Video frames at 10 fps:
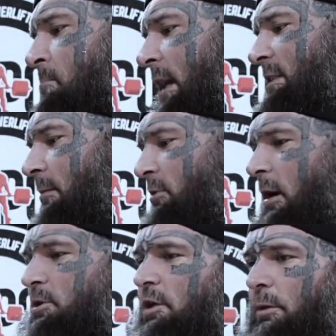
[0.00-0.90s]
And
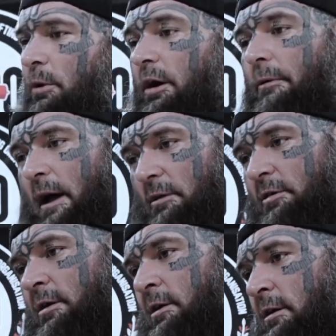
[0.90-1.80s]
sometimes you've got to work around
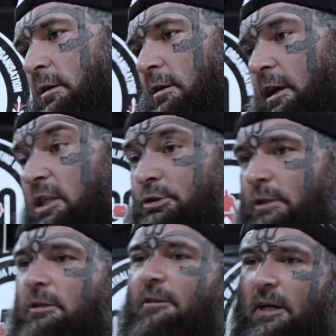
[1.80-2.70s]

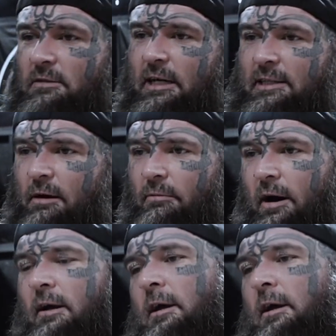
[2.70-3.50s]
injuries and things like that, right?